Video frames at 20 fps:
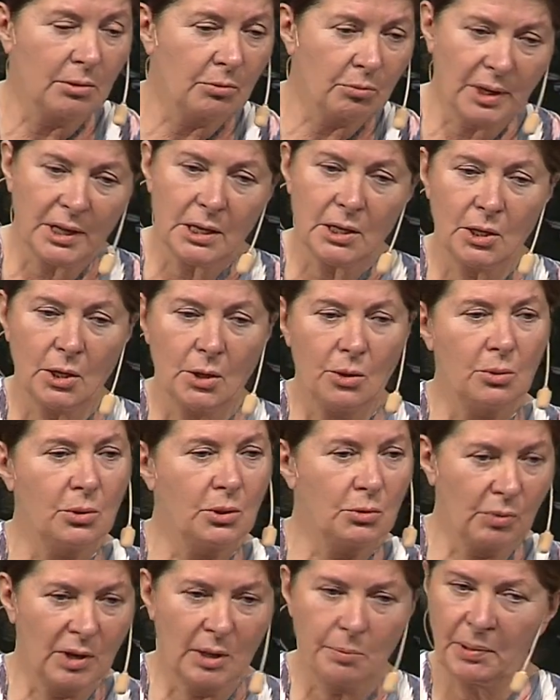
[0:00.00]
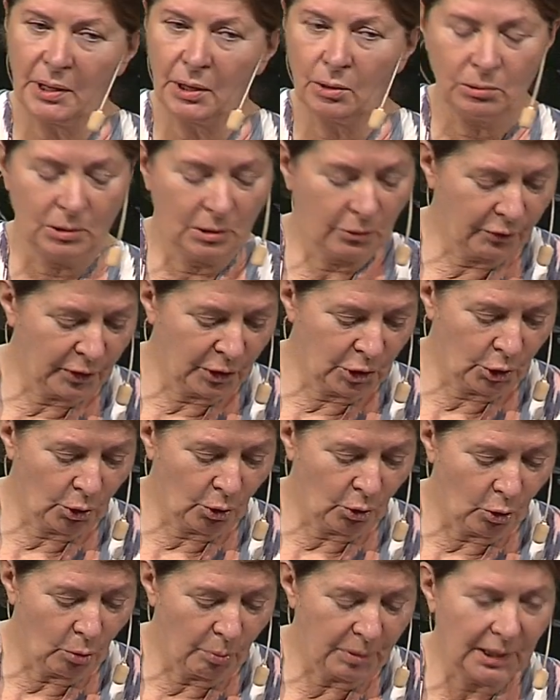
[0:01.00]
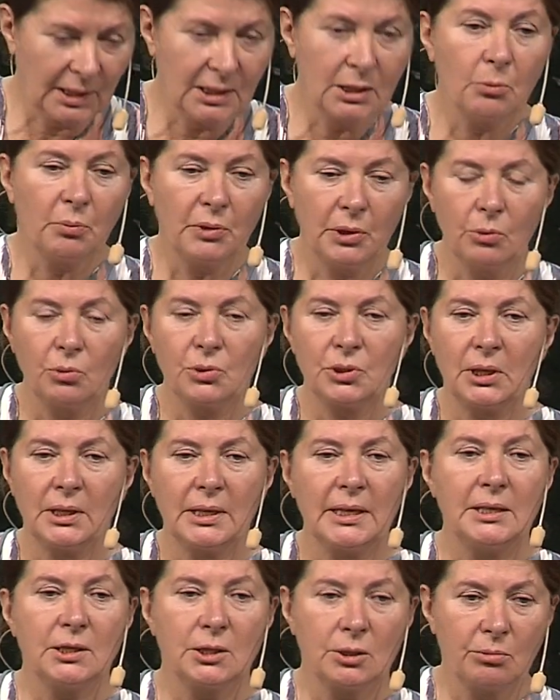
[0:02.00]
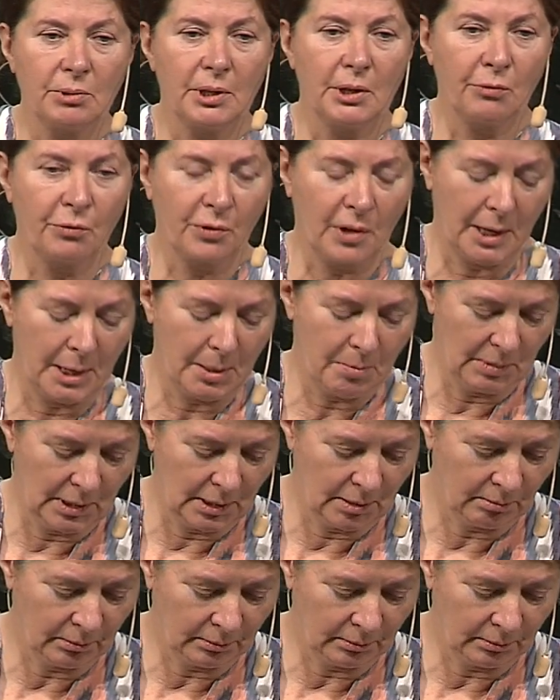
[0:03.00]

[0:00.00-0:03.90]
reuse, rebuild, for sure, but I think we also need to reframe.